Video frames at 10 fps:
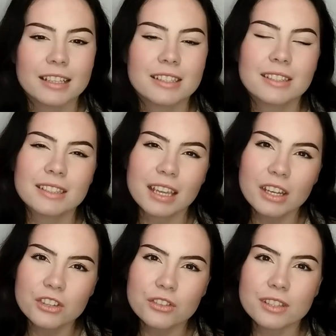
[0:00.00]
and it's
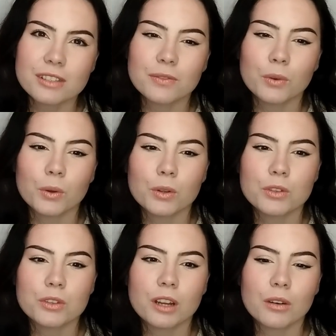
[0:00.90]
dangerous for her
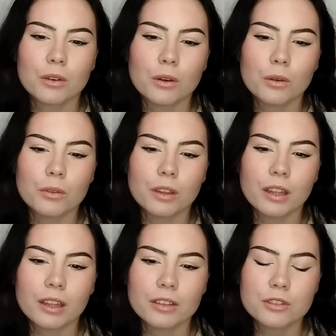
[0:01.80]
to now go
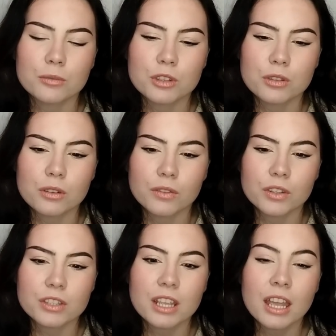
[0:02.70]
there to Miss
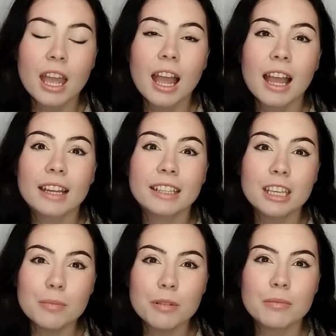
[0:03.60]
Universe. And
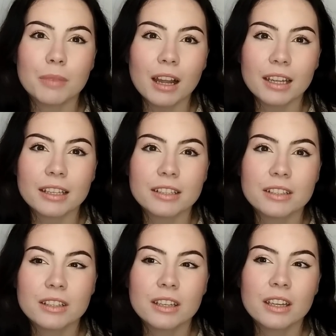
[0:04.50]
keep in mind,
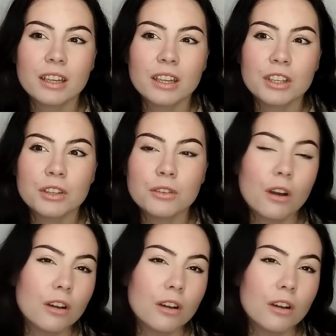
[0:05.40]
you